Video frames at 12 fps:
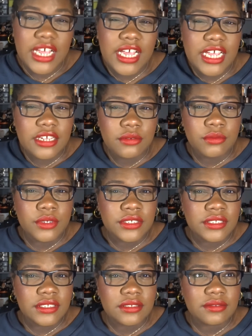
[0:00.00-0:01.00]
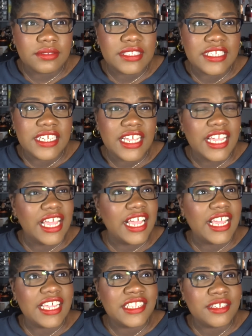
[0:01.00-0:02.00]
was,
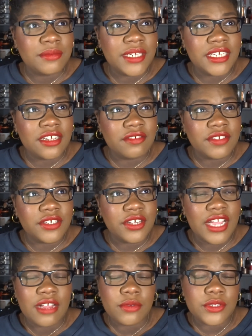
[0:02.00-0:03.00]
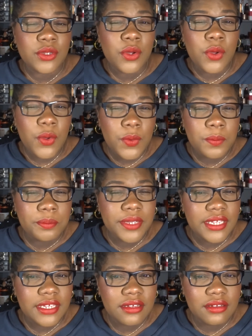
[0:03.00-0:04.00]
in the beginning of the year, I was
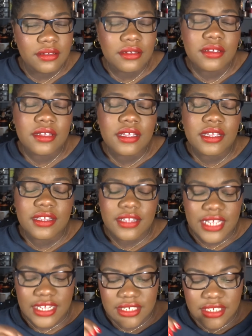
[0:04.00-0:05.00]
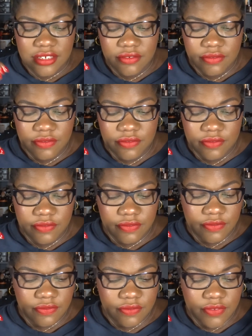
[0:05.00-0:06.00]
hoping that
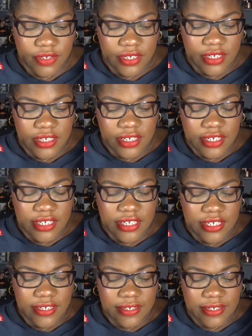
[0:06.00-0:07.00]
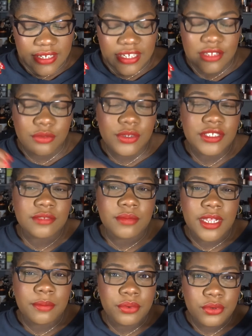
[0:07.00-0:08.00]
if it was in
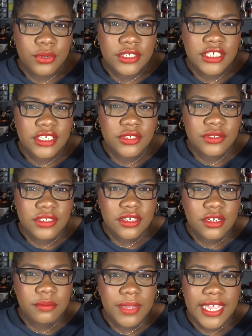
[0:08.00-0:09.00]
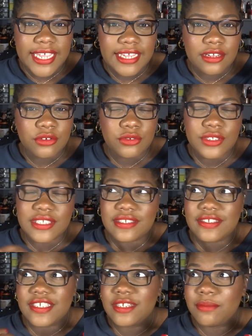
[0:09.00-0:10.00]
my project Use It Up, I could
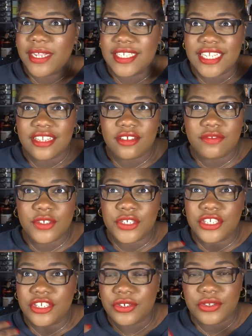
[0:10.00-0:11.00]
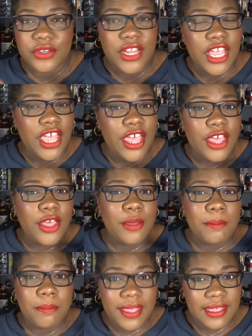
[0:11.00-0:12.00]
see by the end of the year a
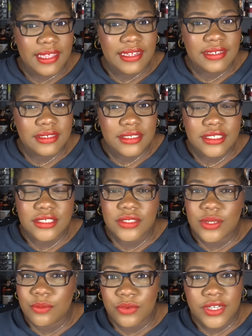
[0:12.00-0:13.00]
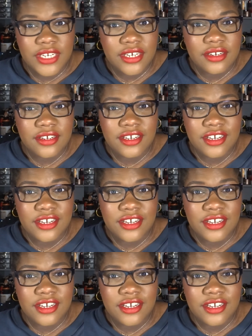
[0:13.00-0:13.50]
pan somewhere,